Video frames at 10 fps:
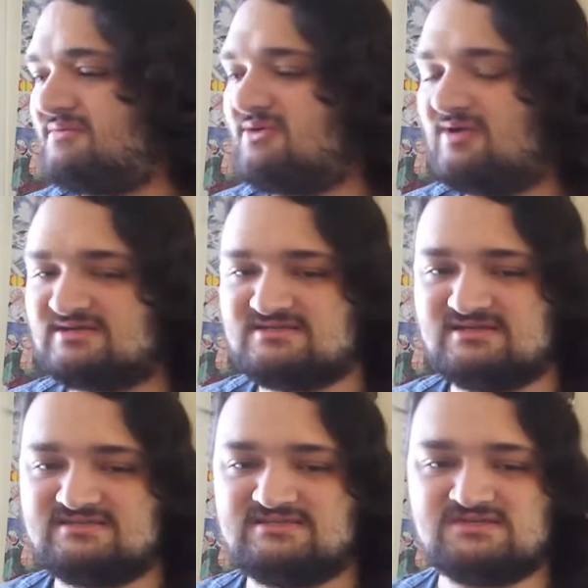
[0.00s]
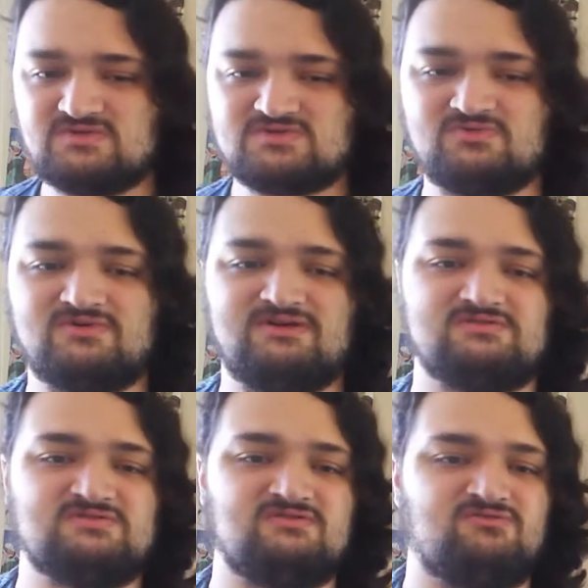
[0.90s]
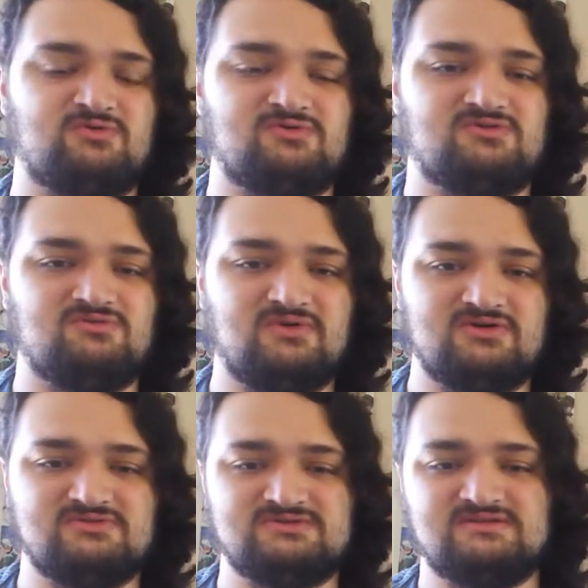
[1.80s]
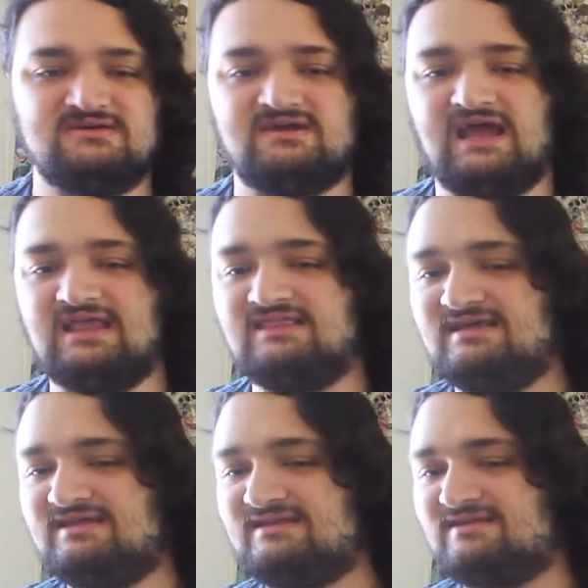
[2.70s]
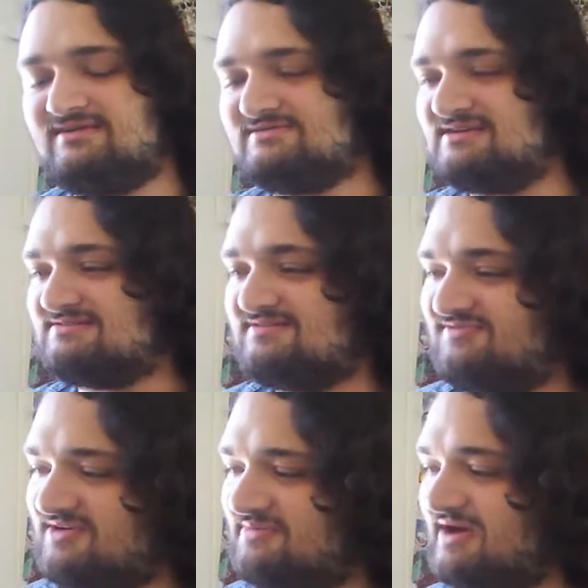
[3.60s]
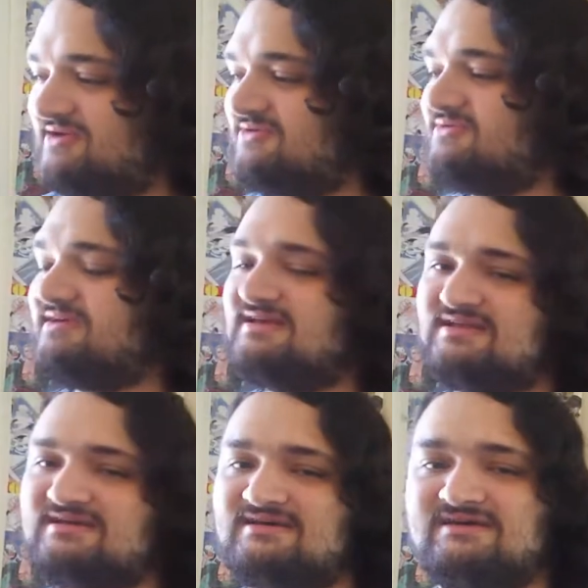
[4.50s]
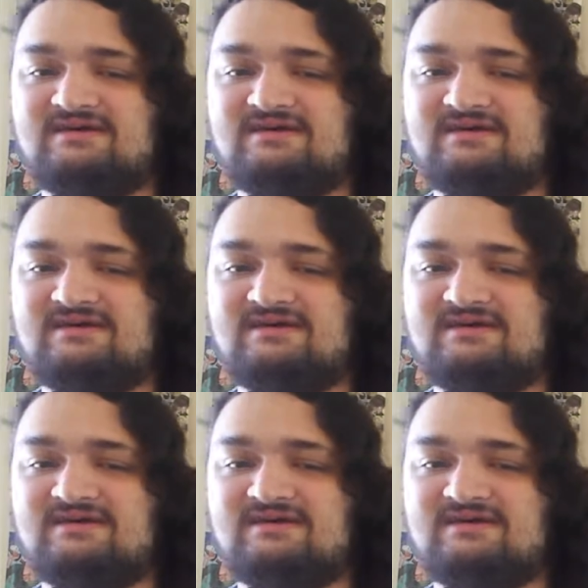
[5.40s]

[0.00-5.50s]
my watch list, this was the one I was looking forward to most. And then it turns out it's a film, and I don't get it.